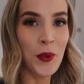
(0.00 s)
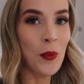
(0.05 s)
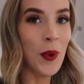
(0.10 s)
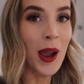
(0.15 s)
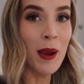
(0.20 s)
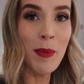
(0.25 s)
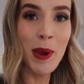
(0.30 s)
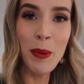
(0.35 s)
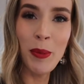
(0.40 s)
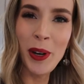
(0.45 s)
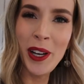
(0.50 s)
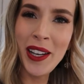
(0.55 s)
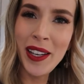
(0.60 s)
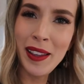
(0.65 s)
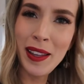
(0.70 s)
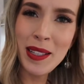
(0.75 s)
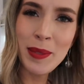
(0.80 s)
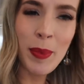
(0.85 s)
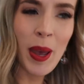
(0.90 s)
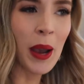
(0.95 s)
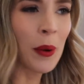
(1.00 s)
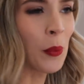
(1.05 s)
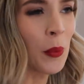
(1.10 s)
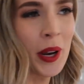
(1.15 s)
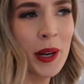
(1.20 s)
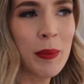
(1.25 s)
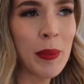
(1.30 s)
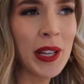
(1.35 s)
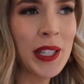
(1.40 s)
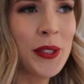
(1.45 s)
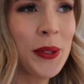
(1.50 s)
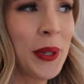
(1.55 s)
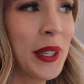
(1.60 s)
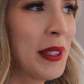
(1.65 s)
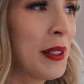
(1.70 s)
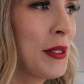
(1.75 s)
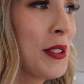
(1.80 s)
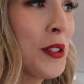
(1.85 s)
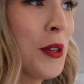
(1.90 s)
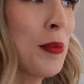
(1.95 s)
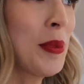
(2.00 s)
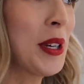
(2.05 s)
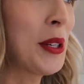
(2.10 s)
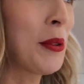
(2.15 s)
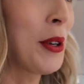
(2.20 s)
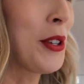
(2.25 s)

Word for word: why am I bringing this back? What am I doing? So many